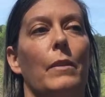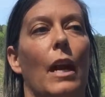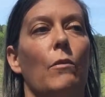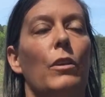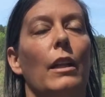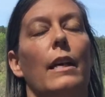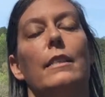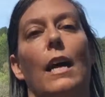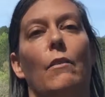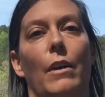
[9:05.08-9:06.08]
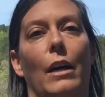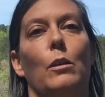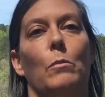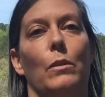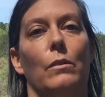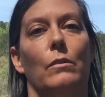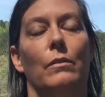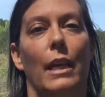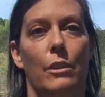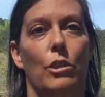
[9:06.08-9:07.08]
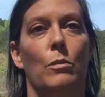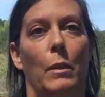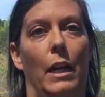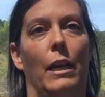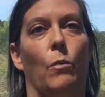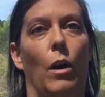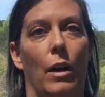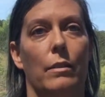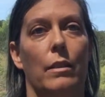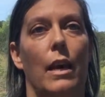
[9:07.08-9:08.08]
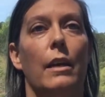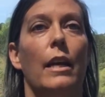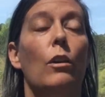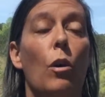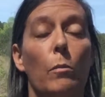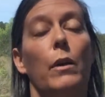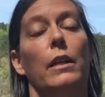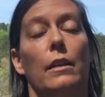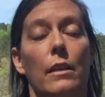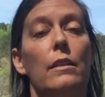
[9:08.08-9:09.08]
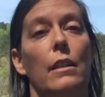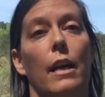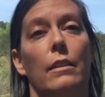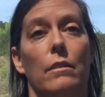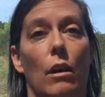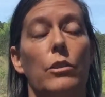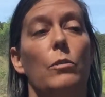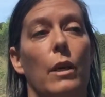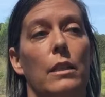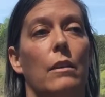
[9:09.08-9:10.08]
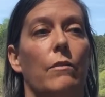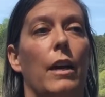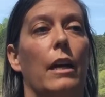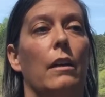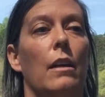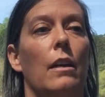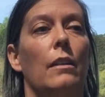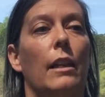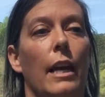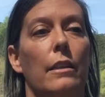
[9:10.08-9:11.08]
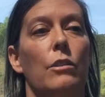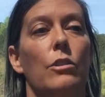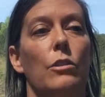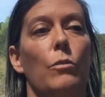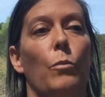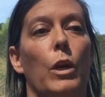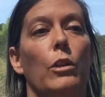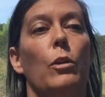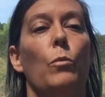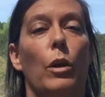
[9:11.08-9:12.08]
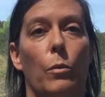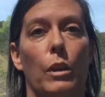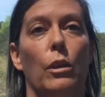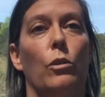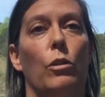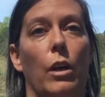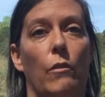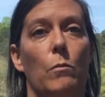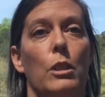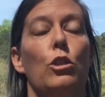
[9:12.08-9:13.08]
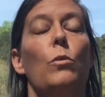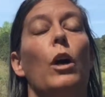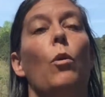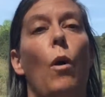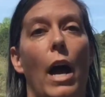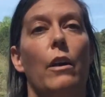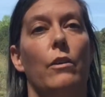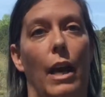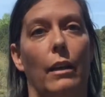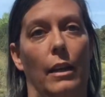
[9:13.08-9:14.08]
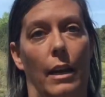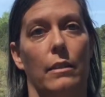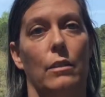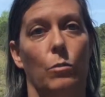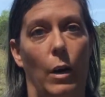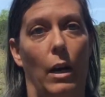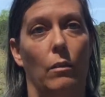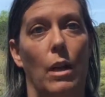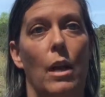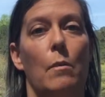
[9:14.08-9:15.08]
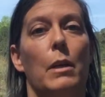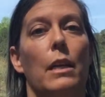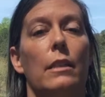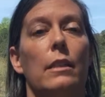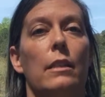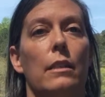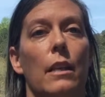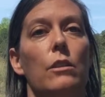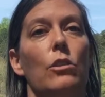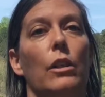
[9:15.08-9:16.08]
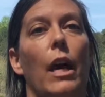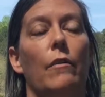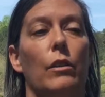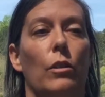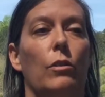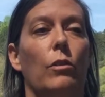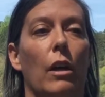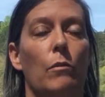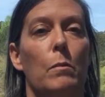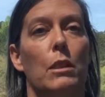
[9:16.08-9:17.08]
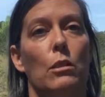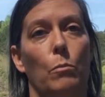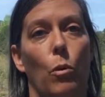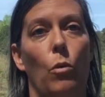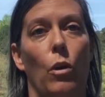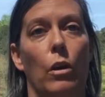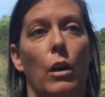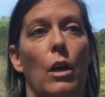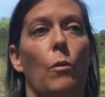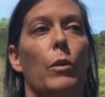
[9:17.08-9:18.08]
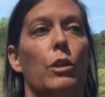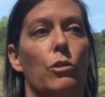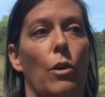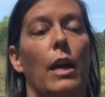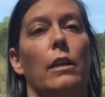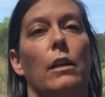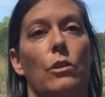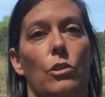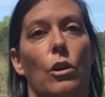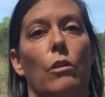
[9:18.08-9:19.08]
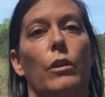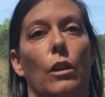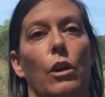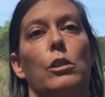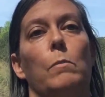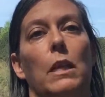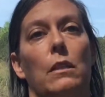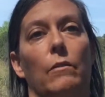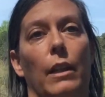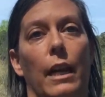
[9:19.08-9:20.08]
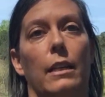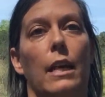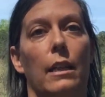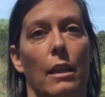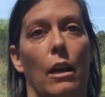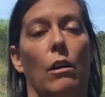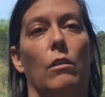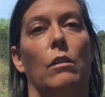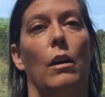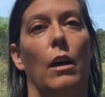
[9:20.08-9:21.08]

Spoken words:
I realized how valuable land use planning was. And incorporated into that is also identifying lands where you can work with a local government to acquire that land as well, because it's essential to have the local government support when you're trying to conserve a large piece of land in their